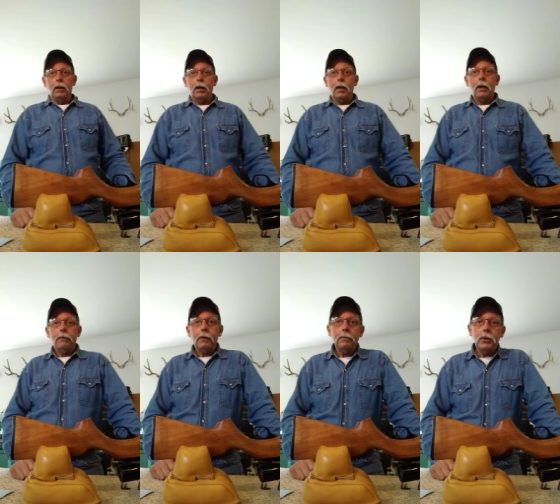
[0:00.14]
Hi
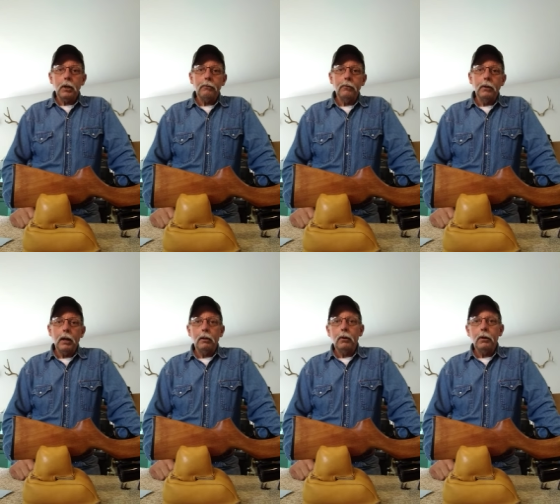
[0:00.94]
guys, I'm Jeff with
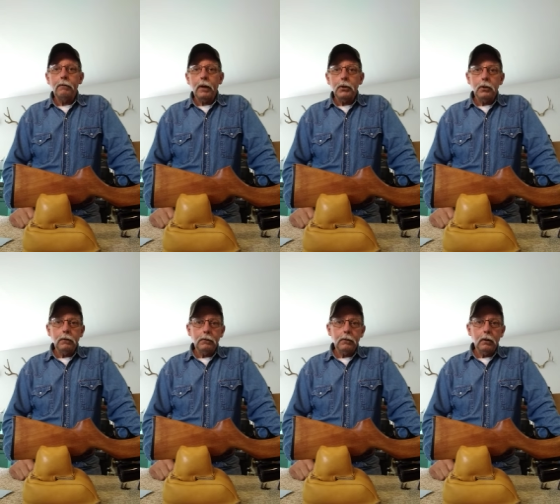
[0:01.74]
Naylor
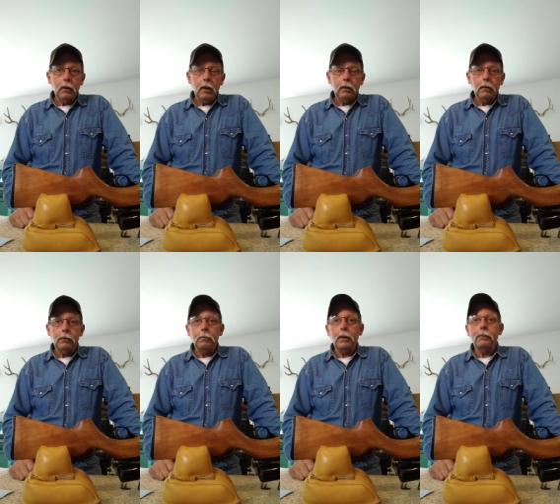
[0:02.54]
Innovations and this
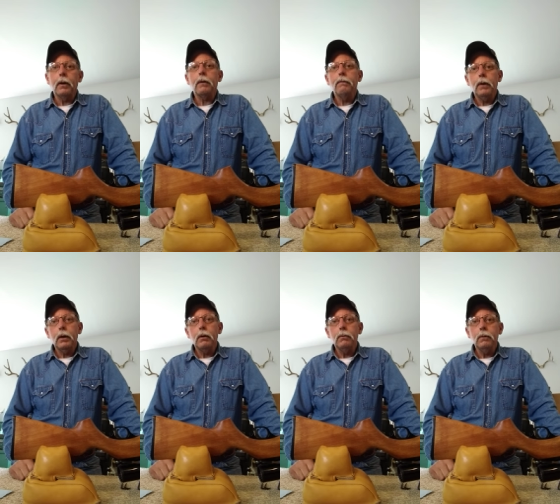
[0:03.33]
is my second
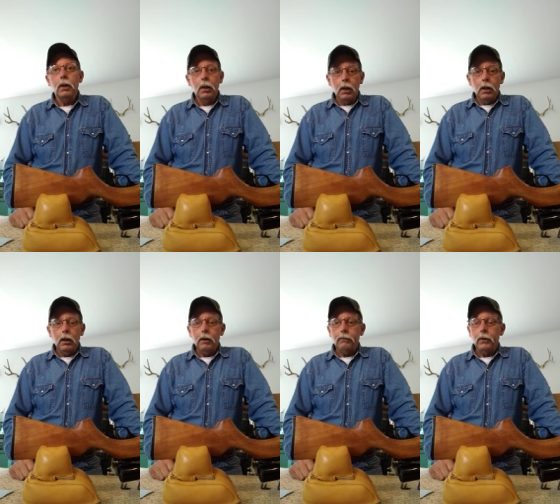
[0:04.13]
video.
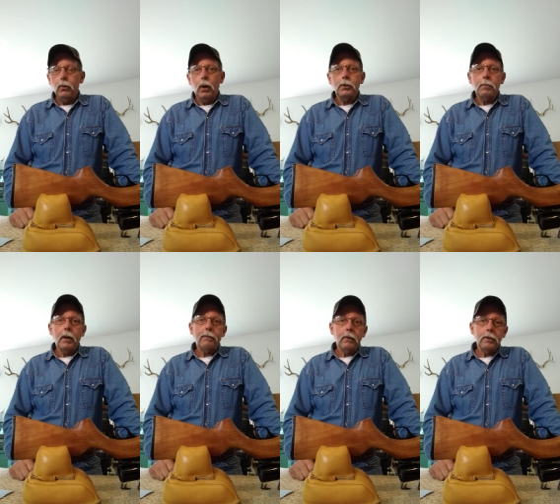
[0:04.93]
If you watched
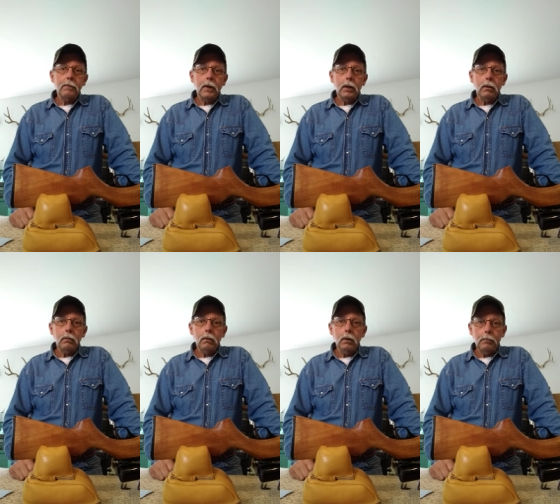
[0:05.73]
my first
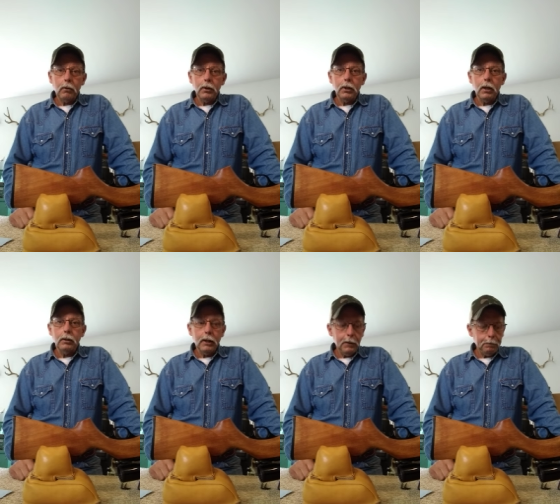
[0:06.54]
video,
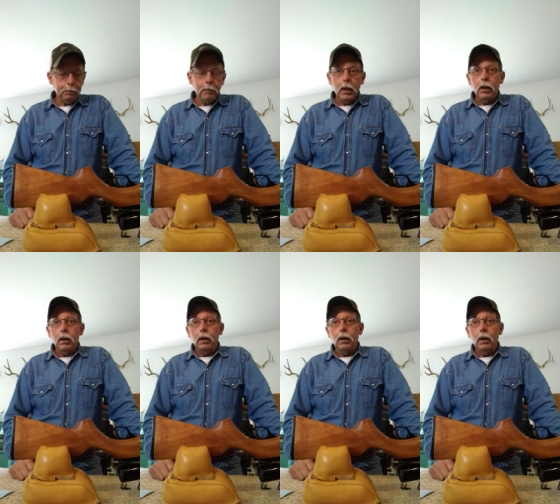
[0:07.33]
appreciate that.
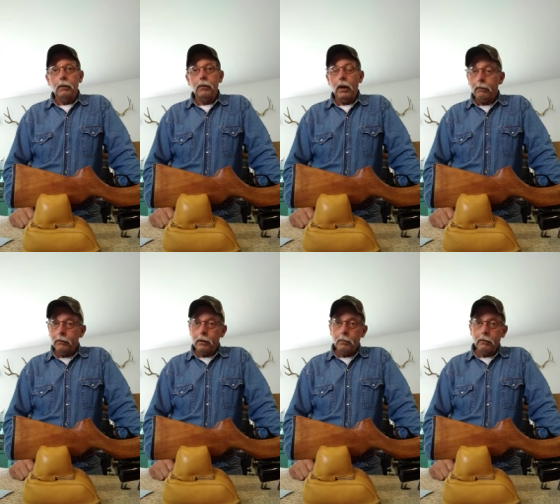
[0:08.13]
If you
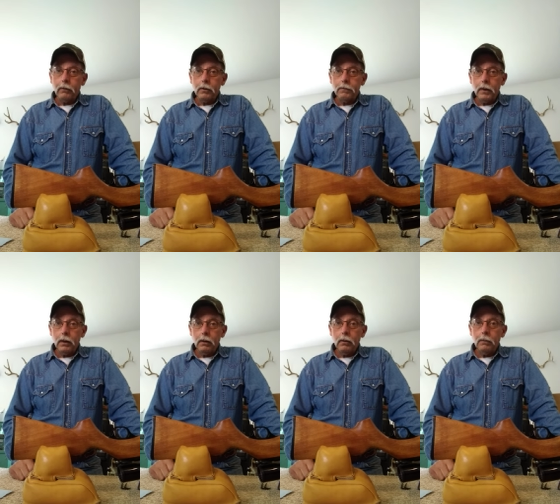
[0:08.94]
haven't seen my first
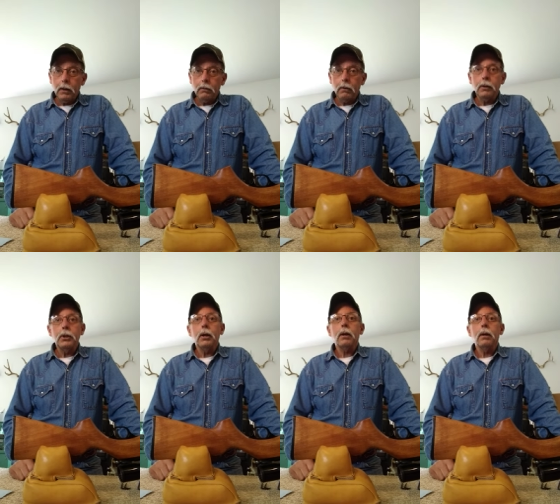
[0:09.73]
video, you might want
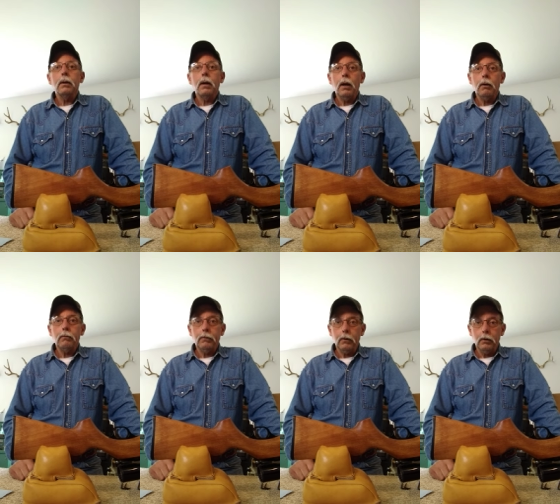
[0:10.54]
to check it
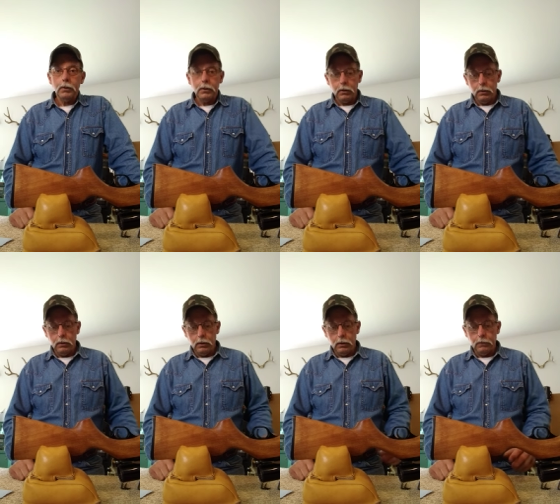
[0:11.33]
out first.
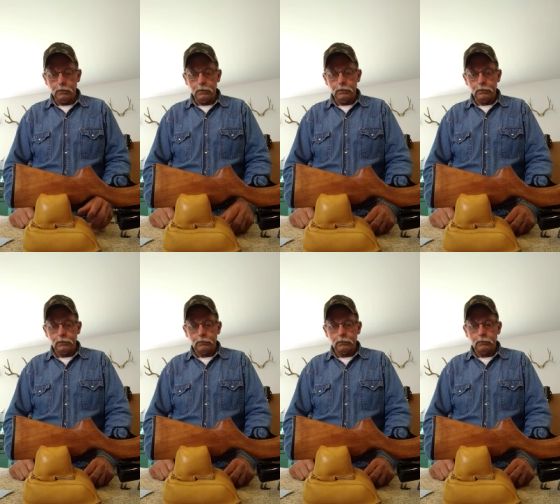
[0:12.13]
Um,
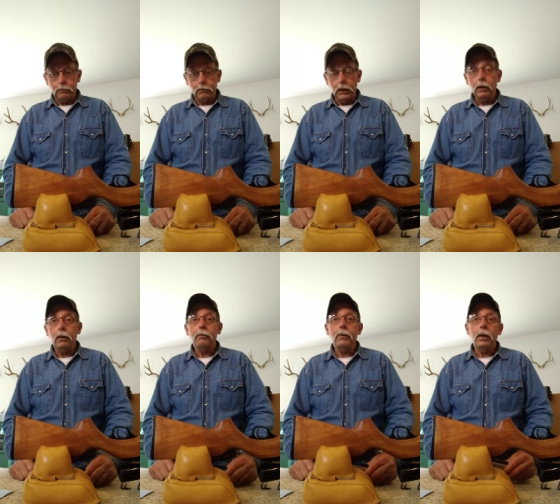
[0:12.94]
in
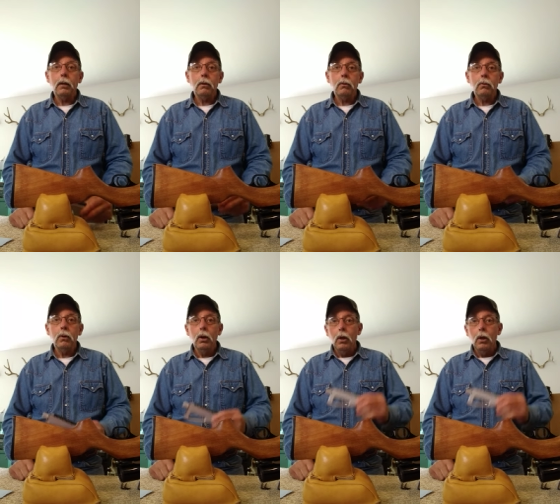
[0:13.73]
this video,